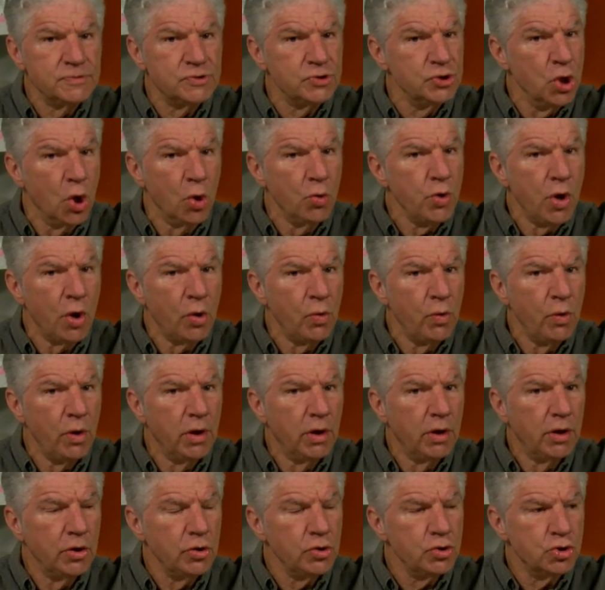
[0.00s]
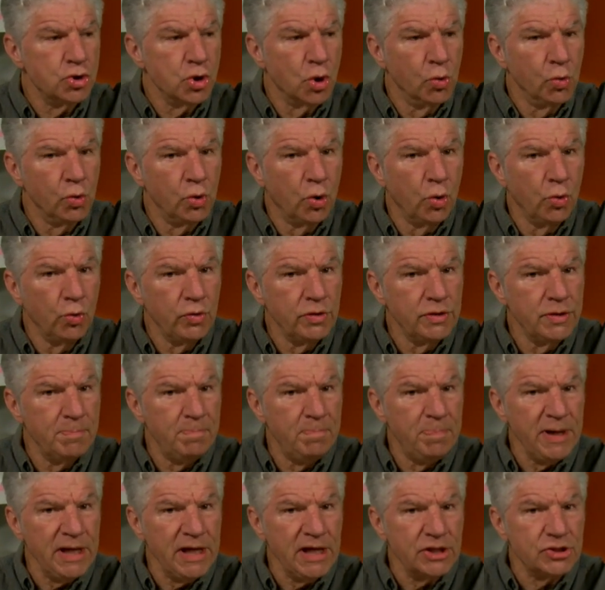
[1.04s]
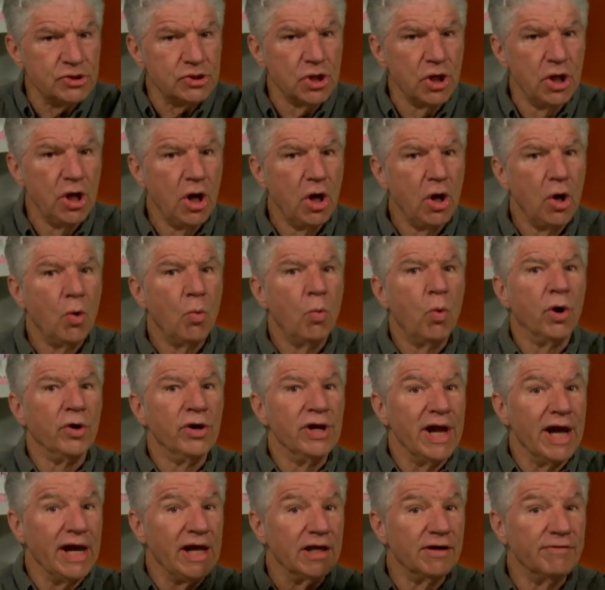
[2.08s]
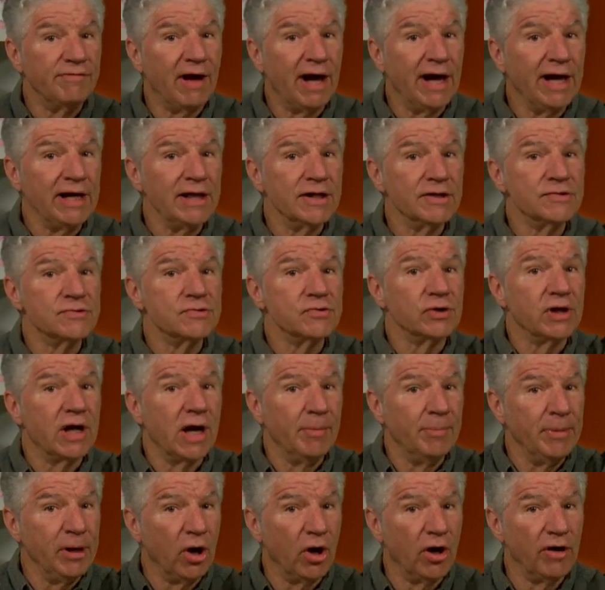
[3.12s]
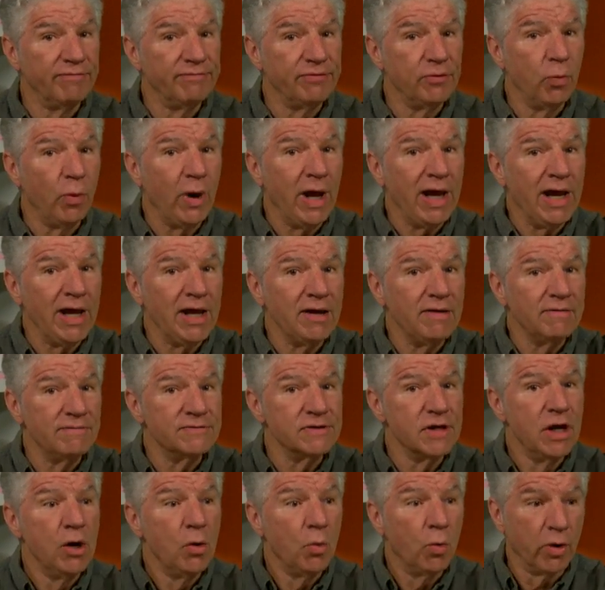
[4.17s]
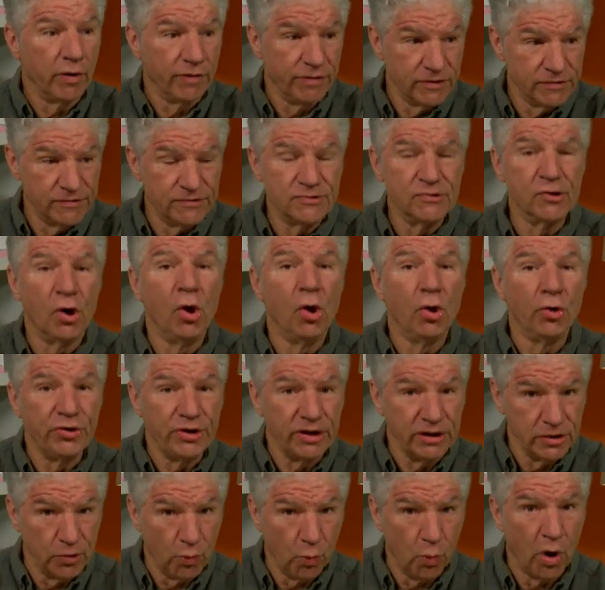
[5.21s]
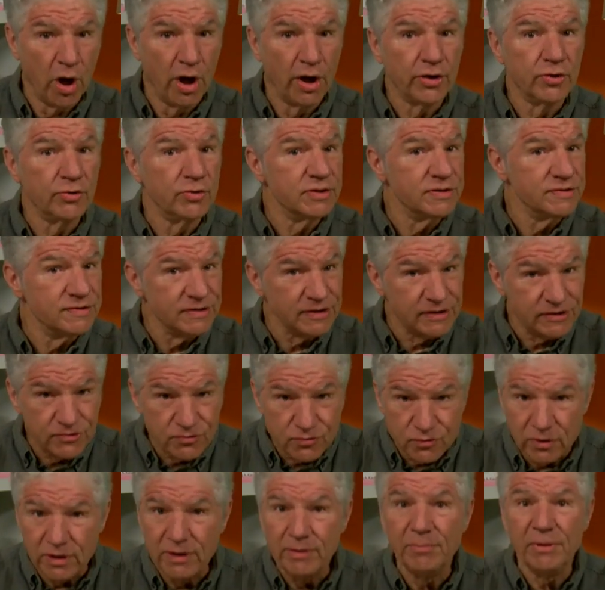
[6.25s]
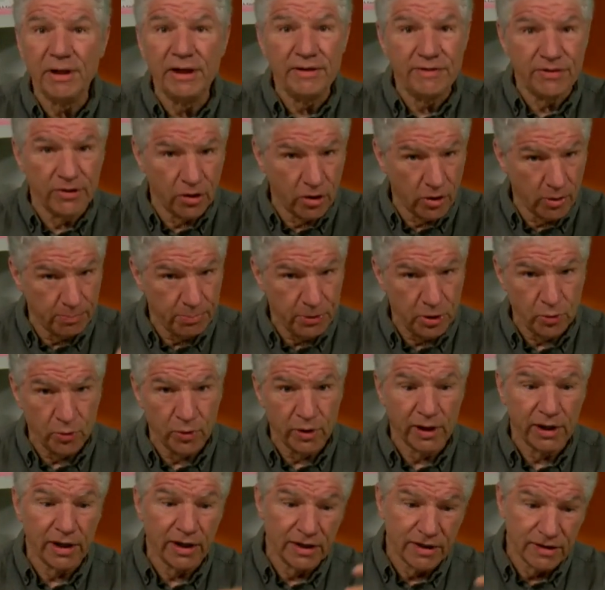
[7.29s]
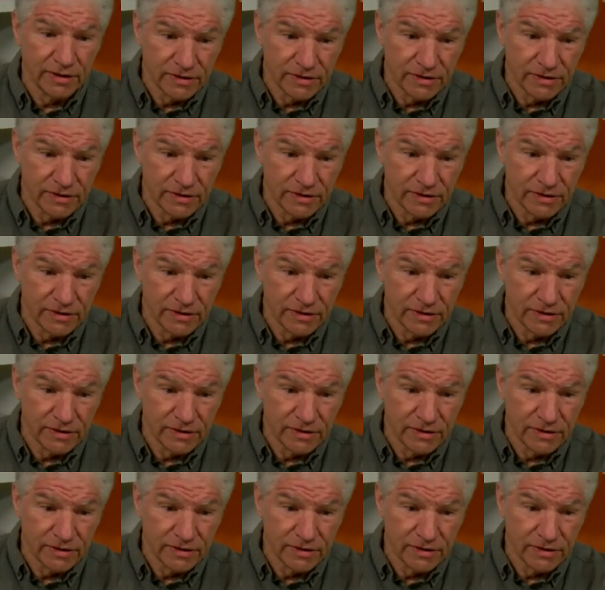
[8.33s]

No, no, don't go to the beach where negative ions are coming off the waves, where the salt in the water is extremely therapeutic and in the